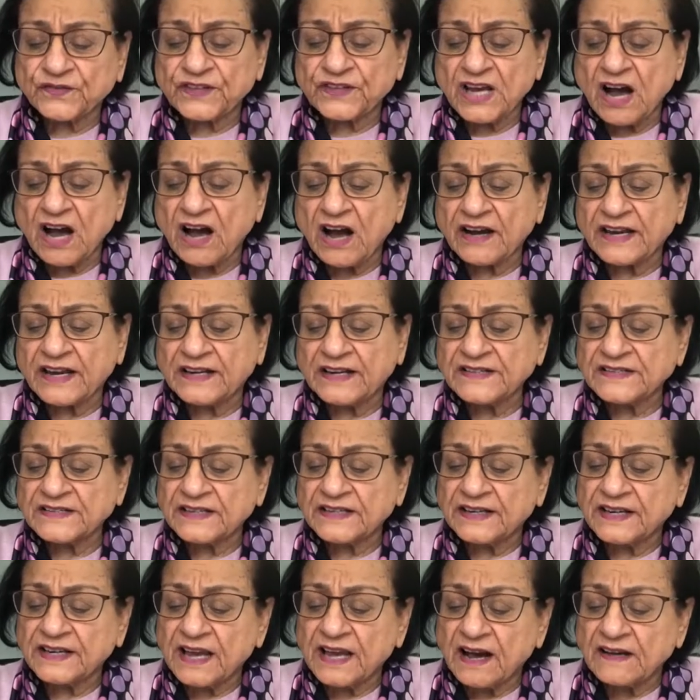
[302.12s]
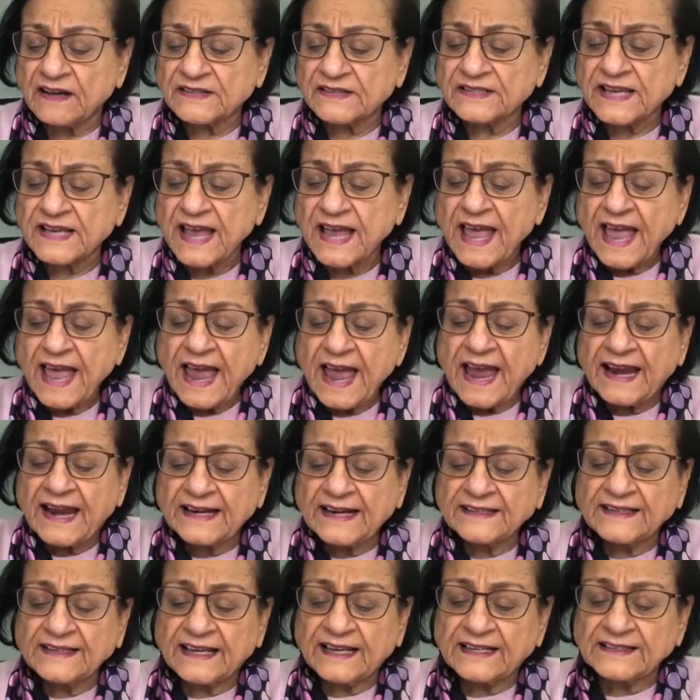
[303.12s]
Tyag and Sanyas
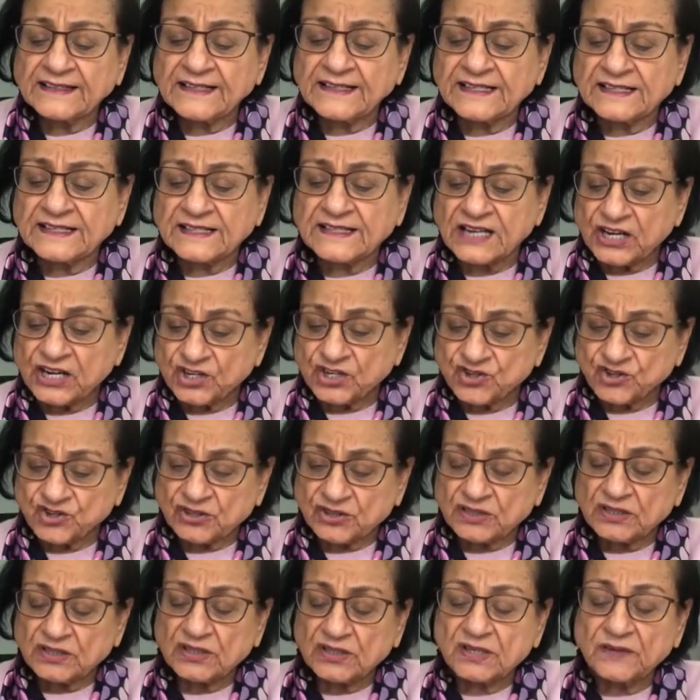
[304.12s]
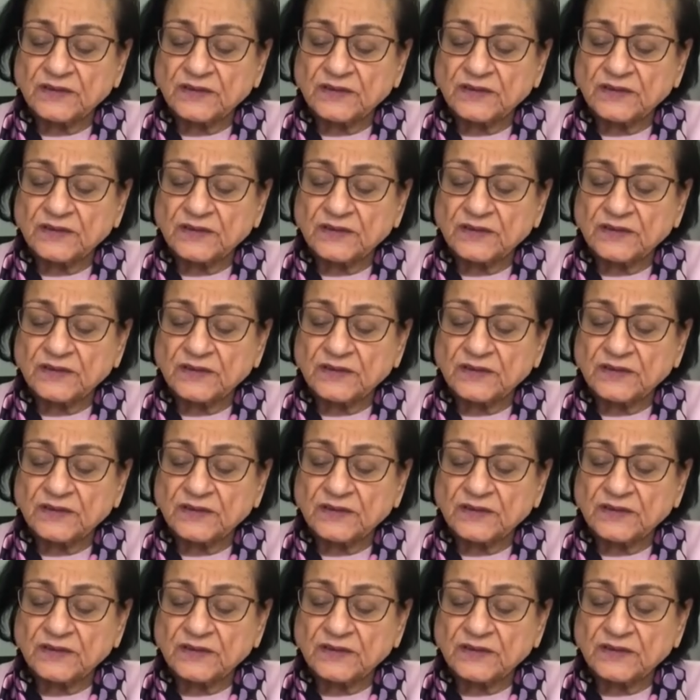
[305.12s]
and their distinction.